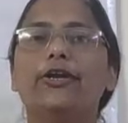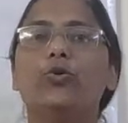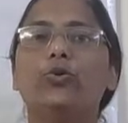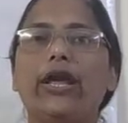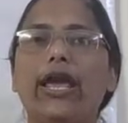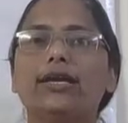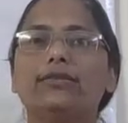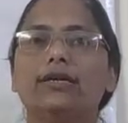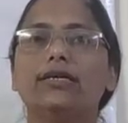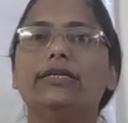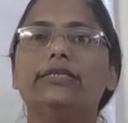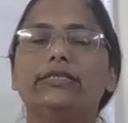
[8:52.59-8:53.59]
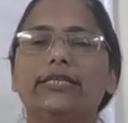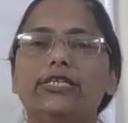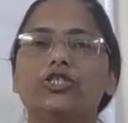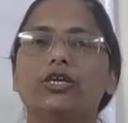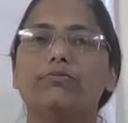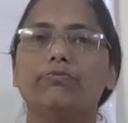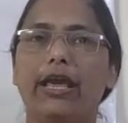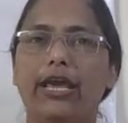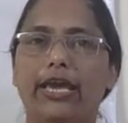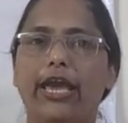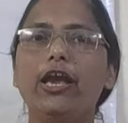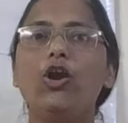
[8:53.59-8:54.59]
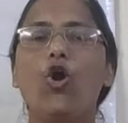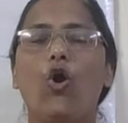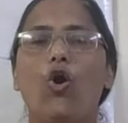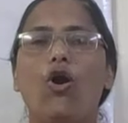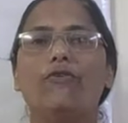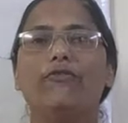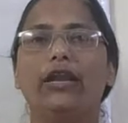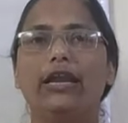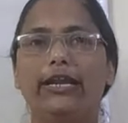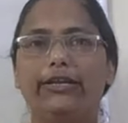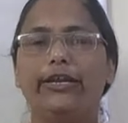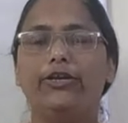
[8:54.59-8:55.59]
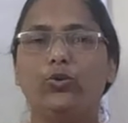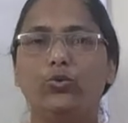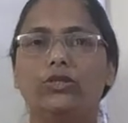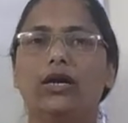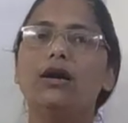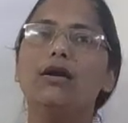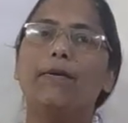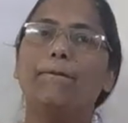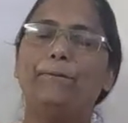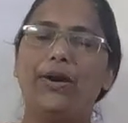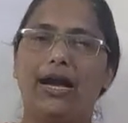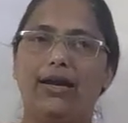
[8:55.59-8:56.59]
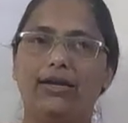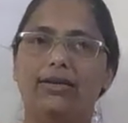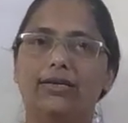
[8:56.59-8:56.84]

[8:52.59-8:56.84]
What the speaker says: to take the decision making or related to the bank.